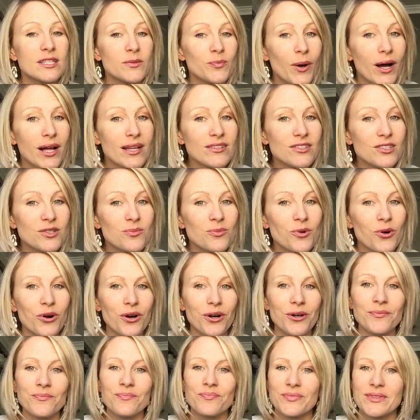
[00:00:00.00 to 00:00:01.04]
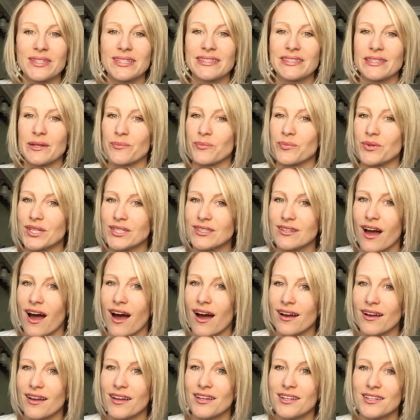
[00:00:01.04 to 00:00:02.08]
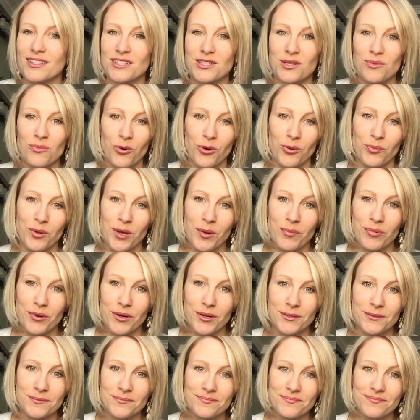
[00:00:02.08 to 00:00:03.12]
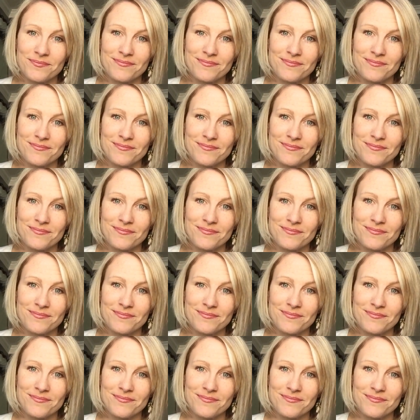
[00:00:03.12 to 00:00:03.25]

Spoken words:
to sponsor more, simply talk to more people.